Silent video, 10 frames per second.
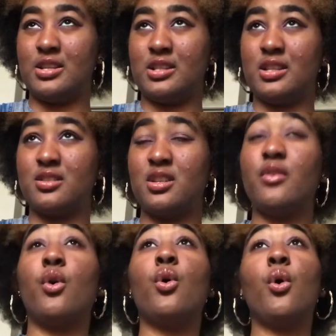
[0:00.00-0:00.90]
and that stuff,
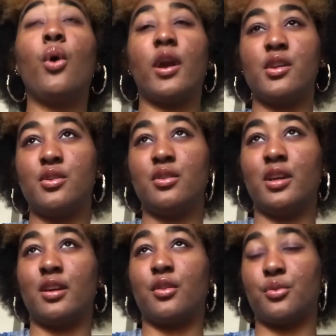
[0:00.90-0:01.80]
or I can do like
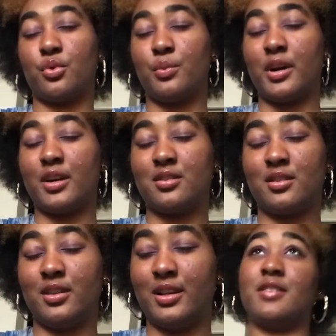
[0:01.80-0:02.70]
a throwback to
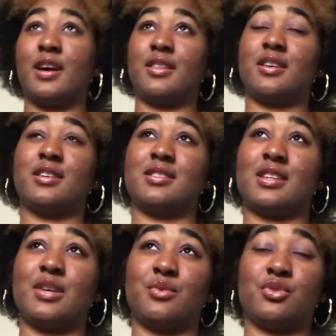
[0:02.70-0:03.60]
like that I thought as a
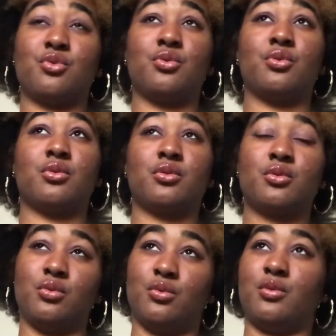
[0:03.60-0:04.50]
kid was cool,
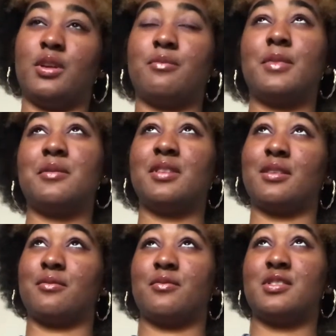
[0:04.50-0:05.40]
like maybe like
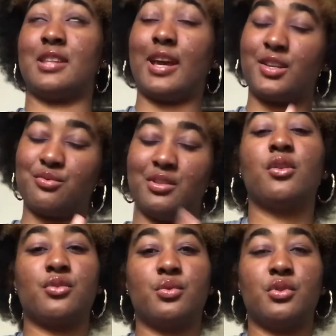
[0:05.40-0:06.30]
snacks. I
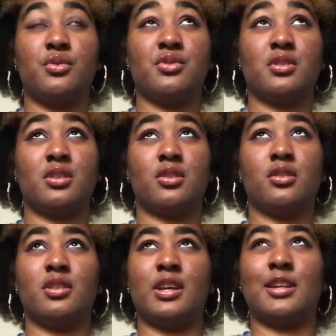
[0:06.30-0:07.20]
also want to do something called
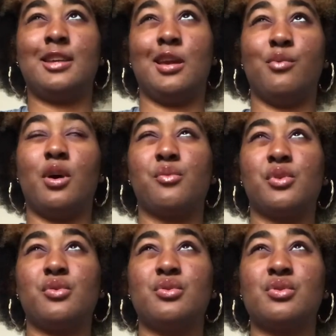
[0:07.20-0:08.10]
like K-pop
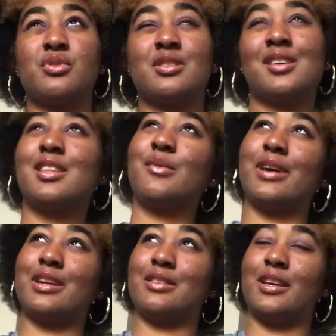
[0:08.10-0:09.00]
news or something like that, where
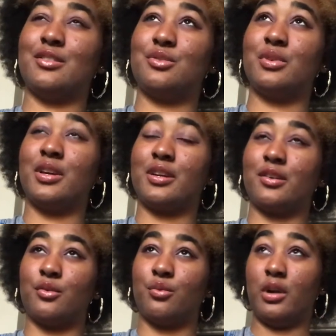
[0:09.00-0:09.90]
I like do like a
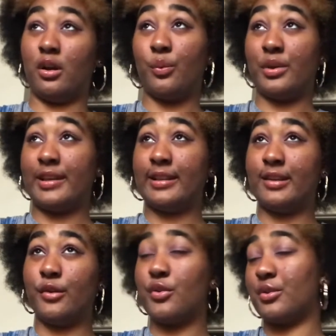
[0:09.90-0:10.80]
weekly
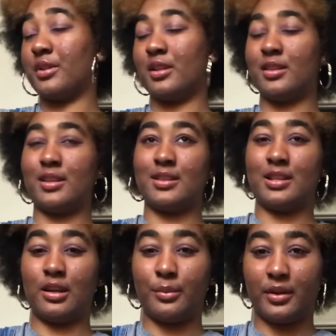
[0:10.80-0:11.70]
or something like that thing
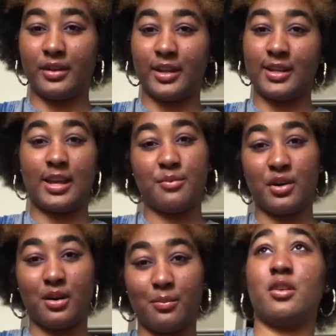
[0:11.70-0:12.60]
about like
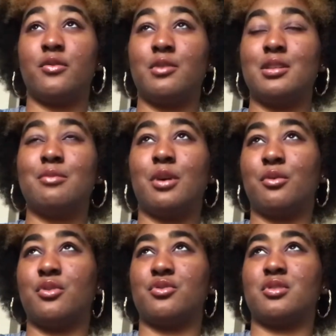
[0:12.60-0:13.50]
K-pop and then pop
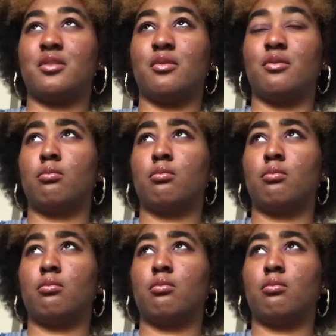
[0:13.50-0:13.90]
culture stuff. To